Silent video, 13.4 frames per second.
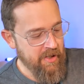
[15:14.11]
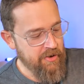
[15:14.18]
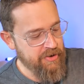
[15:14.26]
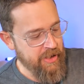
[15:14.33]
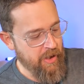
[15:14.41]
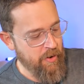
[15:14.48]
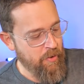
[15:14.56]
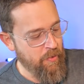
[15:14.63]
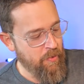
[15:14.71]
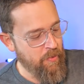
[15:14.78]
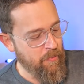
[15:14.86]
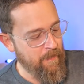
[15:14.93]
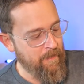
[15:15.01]

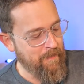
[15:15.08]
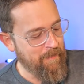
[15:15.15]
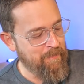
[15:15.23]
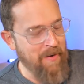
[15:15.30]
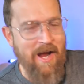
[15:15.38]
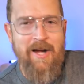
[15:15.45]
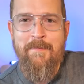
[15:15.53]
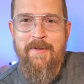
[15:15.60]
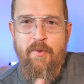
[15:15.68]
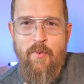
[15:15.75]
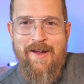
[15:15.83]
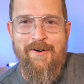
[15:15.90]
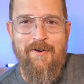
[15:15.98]
So buyer
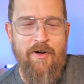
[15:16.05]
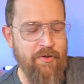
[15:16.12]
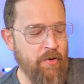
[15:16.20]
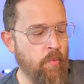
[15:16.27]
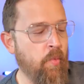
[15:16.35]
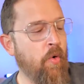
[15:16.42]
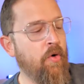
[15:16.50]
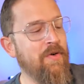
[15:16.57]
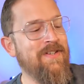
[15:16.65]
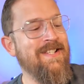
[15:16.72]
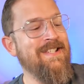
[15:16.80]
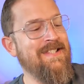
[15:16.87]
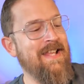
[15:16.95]
beware on the
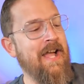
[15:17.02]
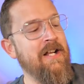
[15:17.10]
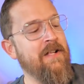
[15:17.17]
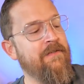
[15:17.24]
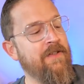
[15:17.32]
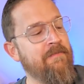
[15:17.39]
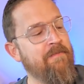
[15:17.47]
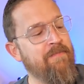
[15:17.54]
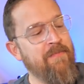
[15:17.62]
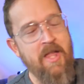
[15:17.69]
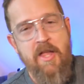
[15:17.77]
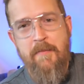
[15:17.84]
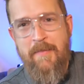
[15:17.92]
warranty side of it.
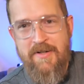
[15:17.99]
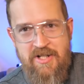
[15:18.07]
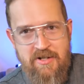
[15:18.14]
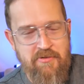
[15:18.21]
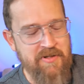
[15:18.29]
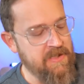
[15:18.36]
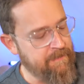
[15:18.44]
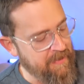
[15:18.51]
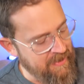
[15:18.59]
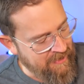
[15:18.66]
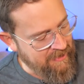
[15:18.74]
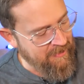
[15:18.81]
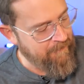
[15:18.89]
But generally
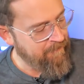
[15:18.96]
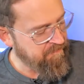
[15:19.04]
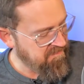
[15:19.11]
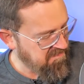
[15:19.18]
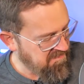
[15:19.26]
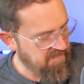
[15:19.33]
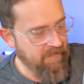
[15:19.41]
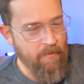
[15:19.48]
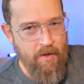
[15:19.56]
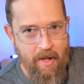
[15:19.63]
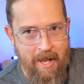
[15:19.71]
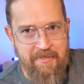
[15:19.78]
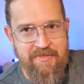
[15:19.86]
speaking,
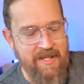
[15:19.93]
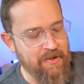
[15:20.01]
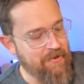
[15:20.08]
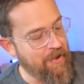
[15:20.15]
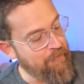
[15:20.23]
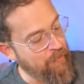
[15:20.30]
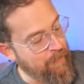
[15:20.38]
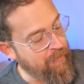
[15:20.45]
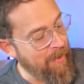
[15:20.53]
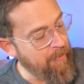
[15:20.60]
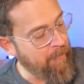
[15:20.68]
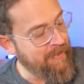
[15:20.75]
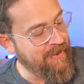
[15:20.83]
I think that we're
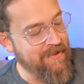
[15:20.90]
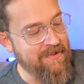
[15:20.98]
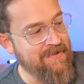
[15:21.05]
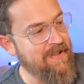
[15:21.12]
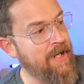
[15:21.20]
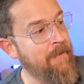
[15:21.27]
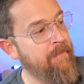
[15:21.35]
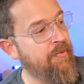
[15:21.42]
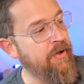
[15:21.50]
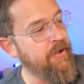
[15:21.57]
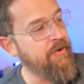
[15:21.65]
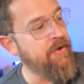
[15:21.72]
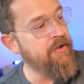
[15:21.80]
probably going to set up
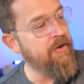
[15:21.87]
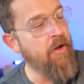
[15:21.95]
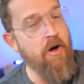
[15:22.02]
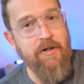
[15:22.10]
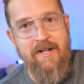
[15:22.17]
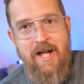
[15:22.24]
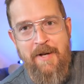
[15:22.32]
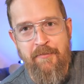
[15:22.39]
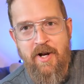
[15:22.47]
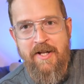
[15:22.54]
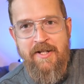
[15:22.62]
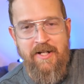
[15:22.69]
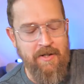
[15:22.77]
pretty good in long time
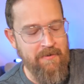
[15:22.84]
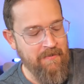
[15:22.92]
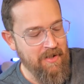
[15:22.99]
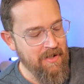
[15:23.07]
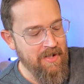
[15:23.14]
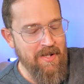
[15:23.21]
right here.